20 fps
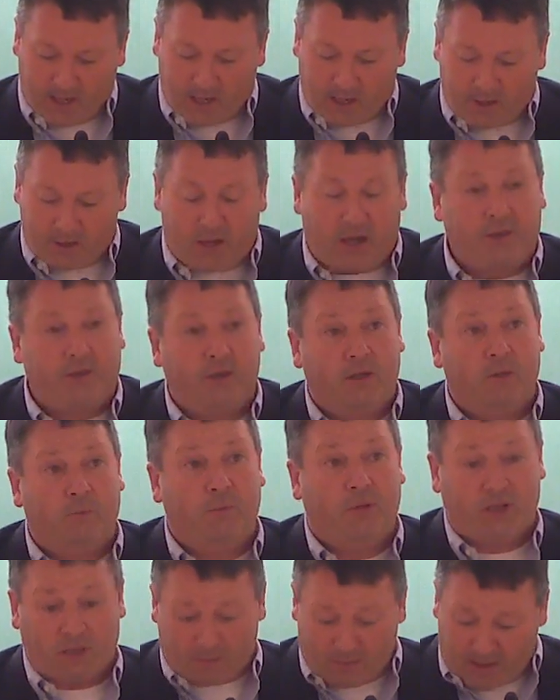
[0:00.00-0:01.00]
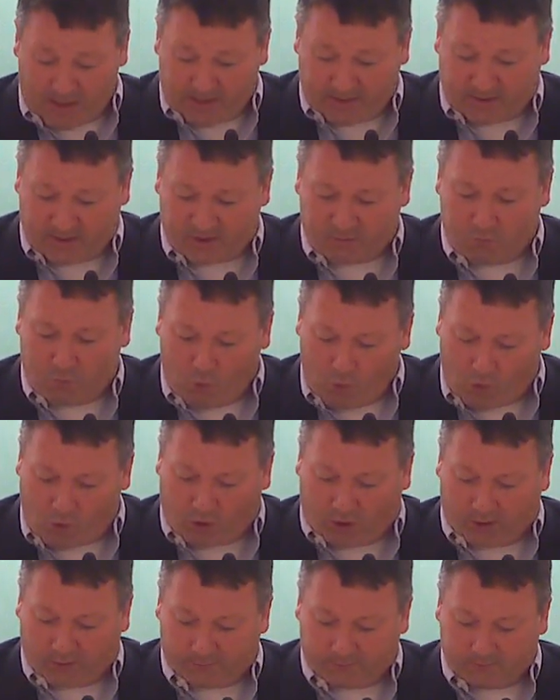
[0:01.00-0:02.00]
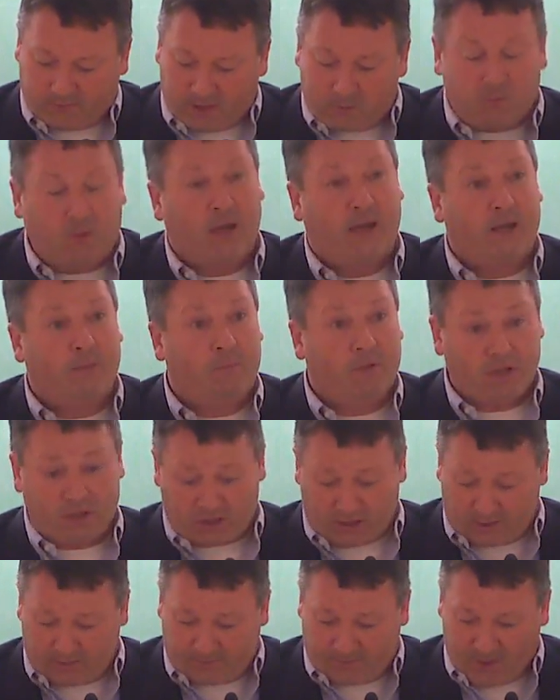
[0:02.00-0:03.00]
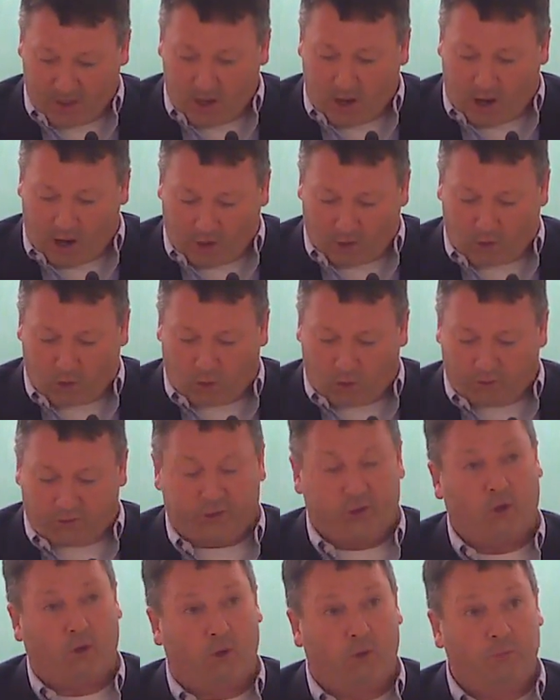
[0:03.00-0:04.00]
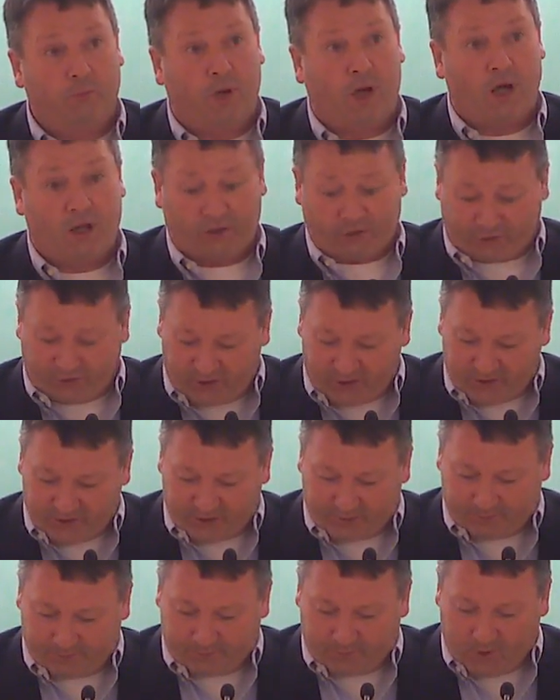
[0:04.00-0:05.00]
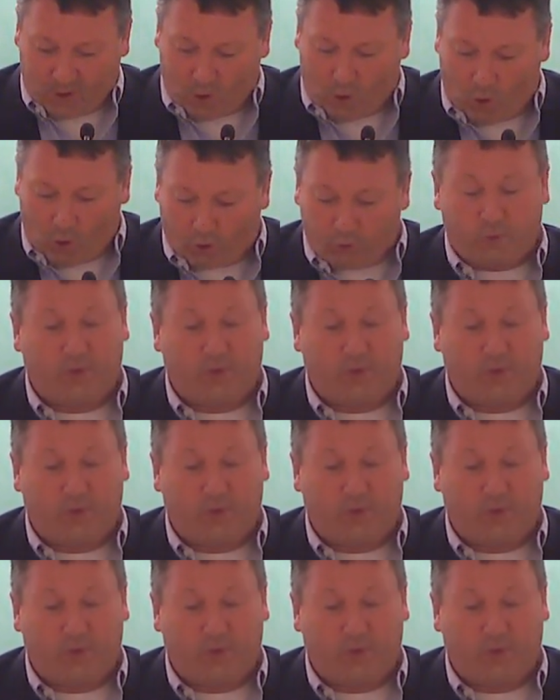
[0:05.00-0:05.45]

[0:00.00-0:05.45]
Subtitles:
Nothing epitomizes more, in my opinion, our hold on old policies, old